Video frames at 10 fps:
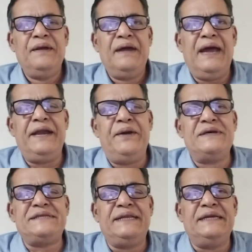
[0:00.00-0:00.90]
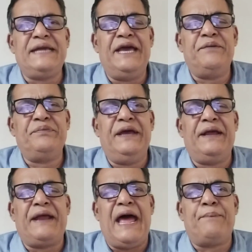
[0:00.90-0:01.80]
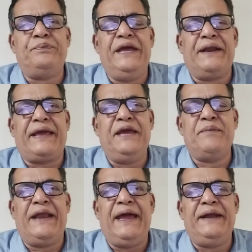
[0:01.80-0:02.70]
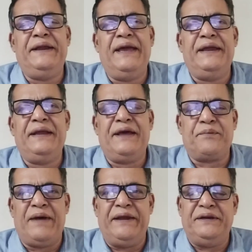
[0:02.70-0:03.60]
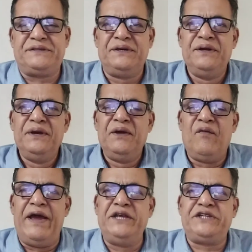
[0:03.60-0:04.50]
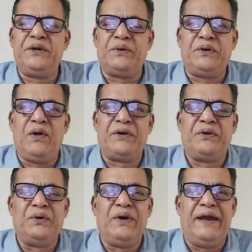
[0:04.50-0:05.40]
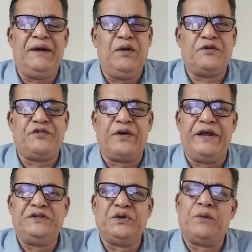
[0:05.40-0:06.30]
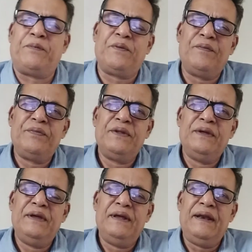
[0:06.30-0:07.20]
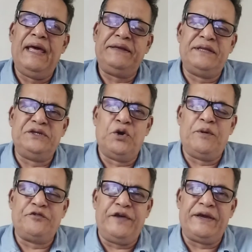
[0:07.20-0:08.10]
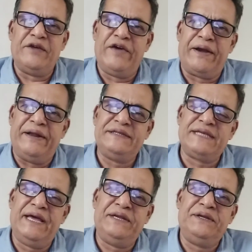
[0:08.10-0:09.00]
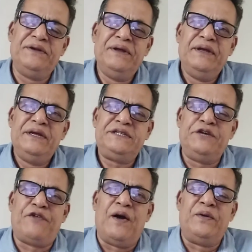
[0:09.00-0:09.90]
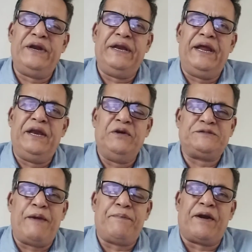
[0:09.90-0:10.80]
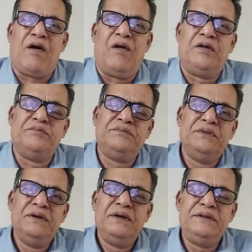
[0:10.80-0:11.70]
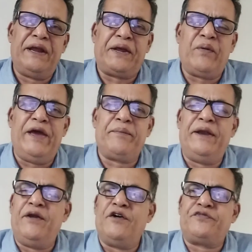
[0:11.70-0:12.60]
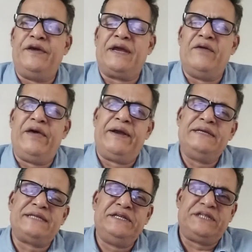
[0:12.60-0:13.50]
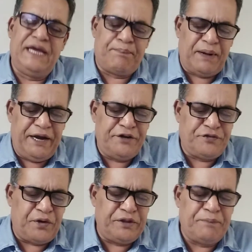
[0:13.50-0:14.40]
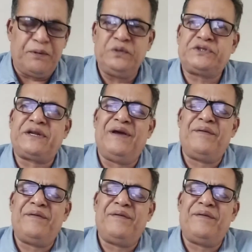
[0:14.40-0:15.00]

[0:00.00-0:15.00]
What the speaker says: And it was at the time there came an idea in her mind why she could not go and look for a job like the job of a governess. And she found in a newspaper column the requirement of a governess, and she applied for the post.